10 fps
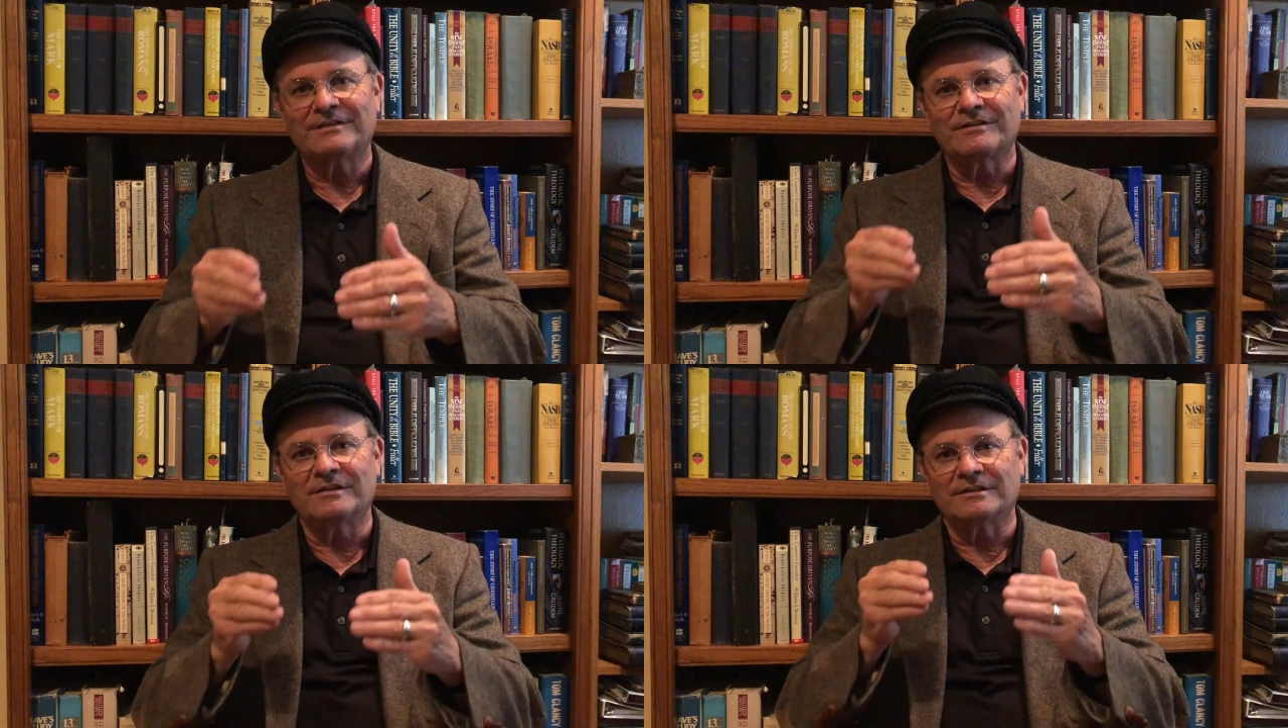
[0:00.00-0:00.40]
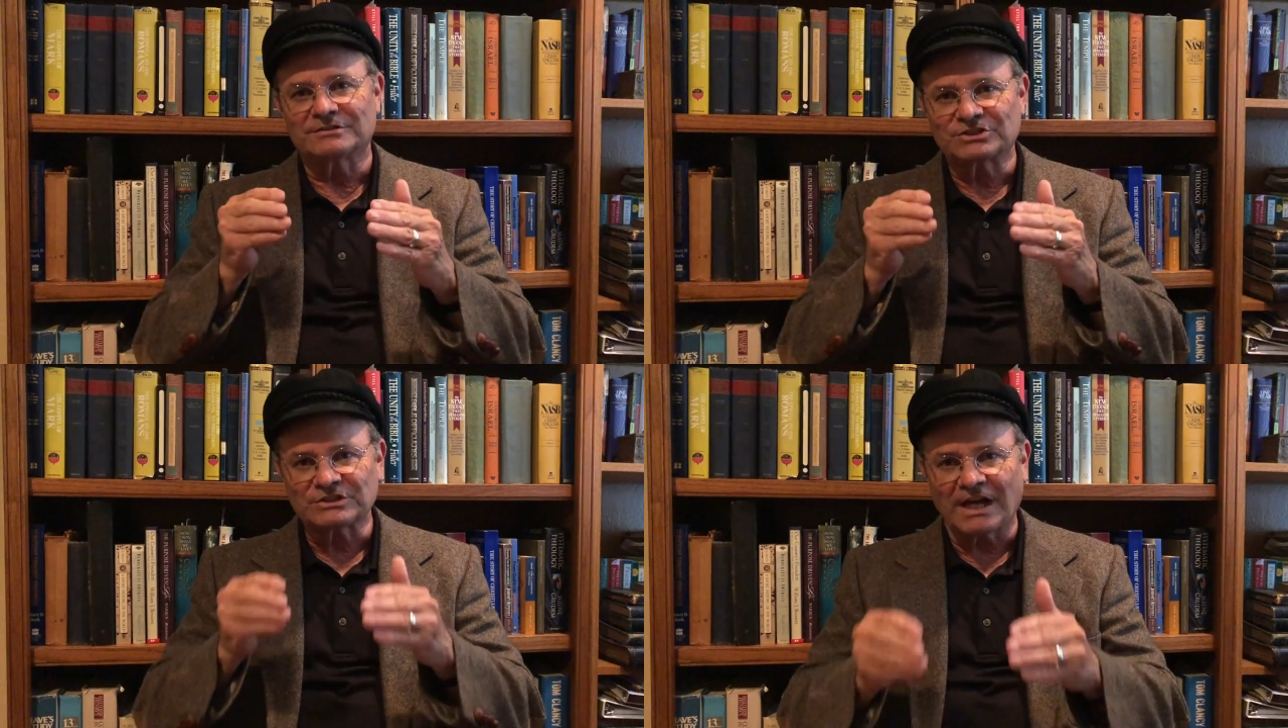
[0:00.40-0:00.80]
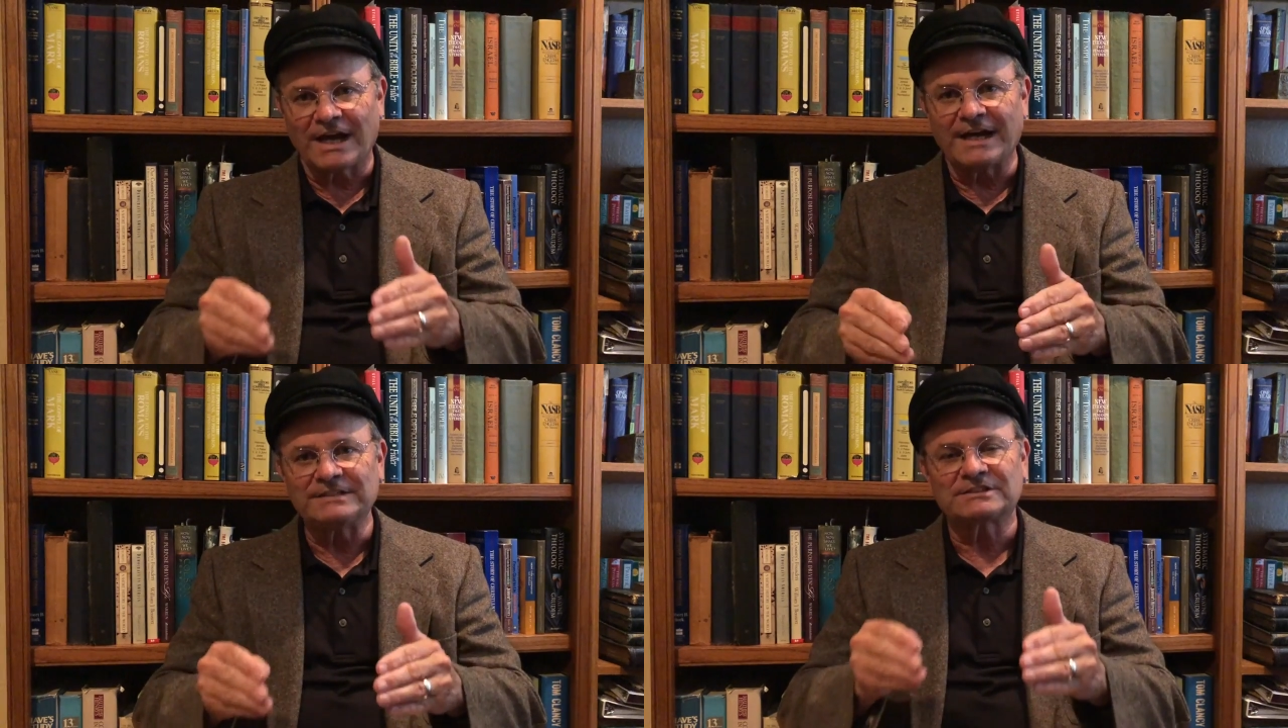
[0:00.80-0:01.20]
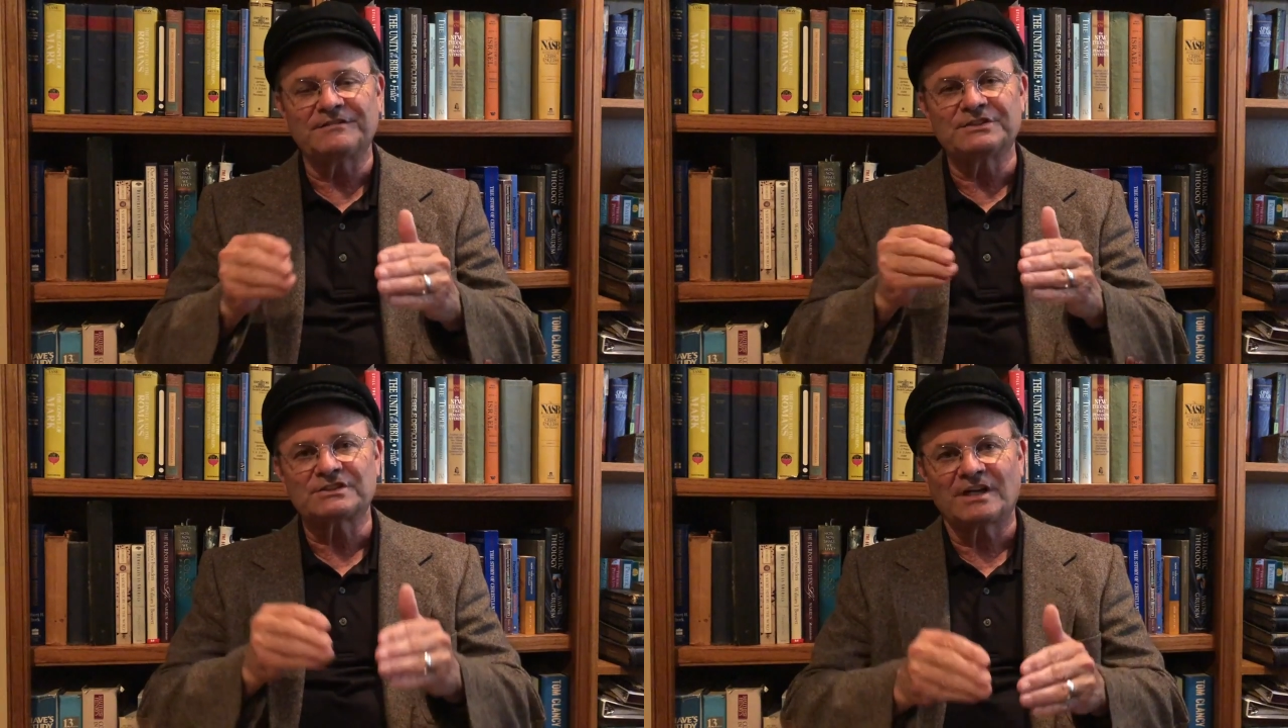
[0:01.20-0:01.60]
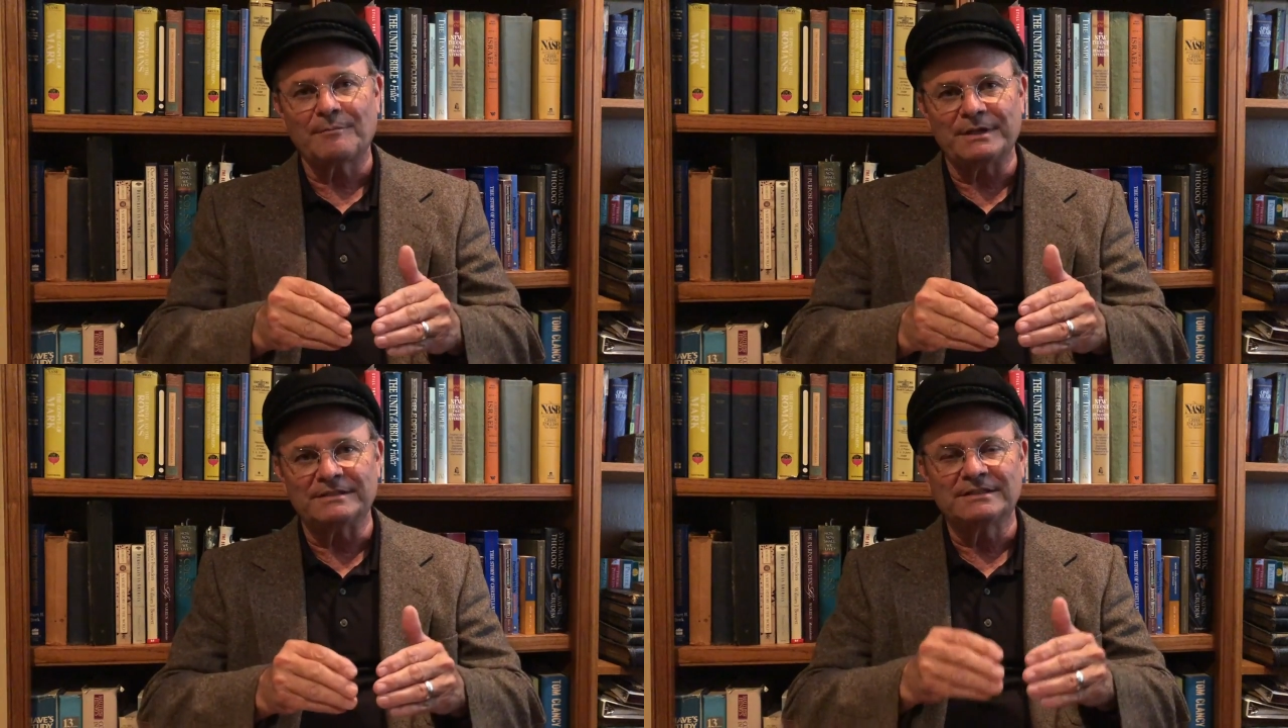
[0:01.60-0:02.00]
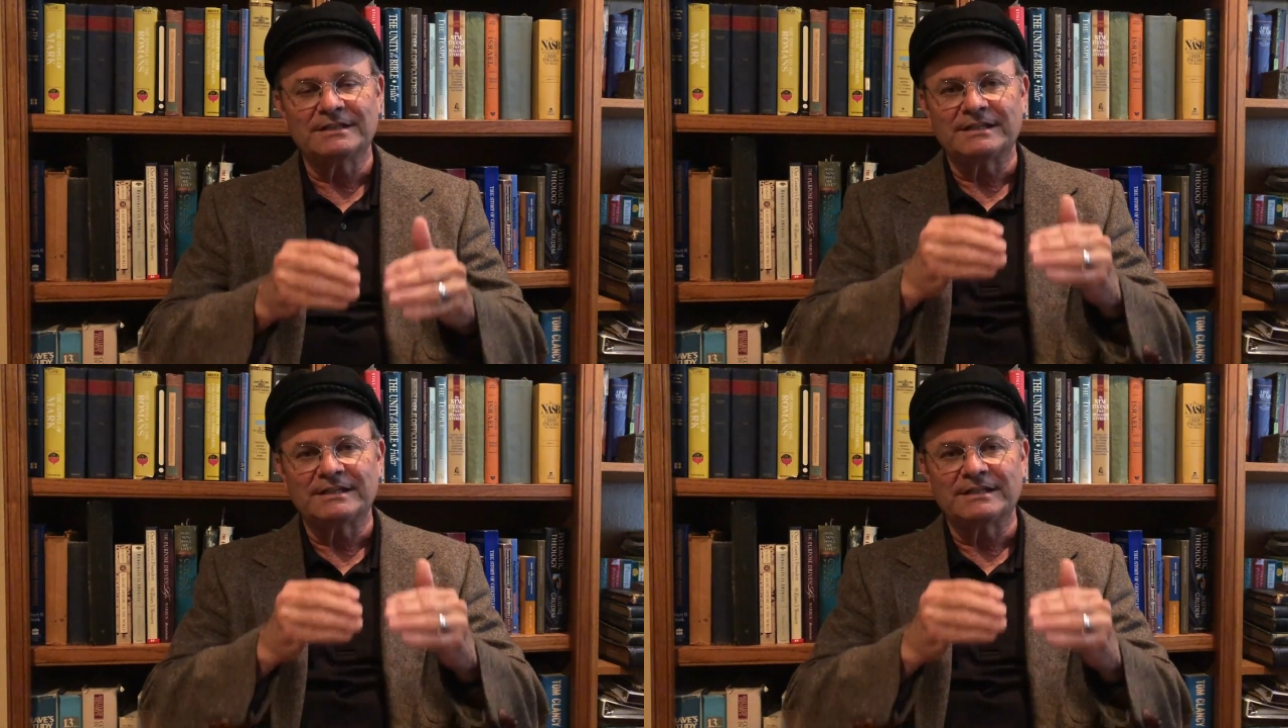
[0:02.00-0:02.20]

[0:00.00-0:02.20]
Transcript: the signs of his coming